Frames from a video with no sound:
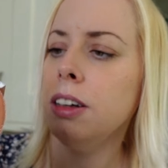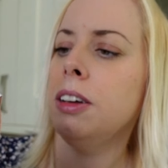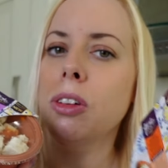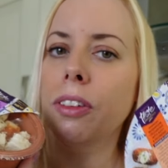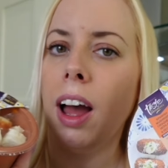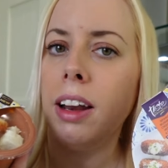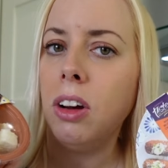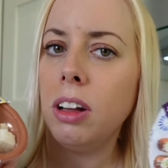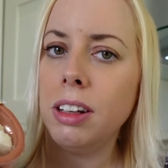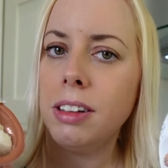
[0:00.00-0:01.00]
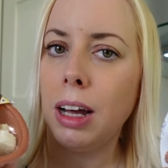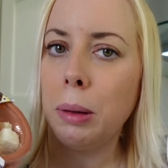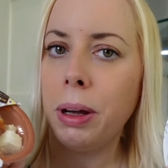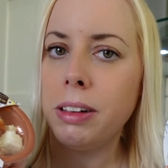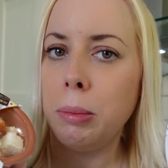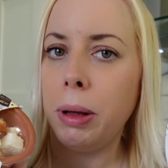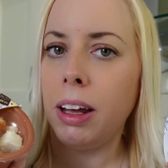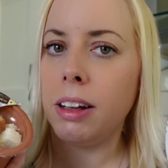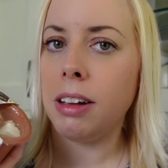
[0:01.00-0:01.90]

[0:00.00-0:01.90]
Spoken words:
So I've kind of got these tapasy bits,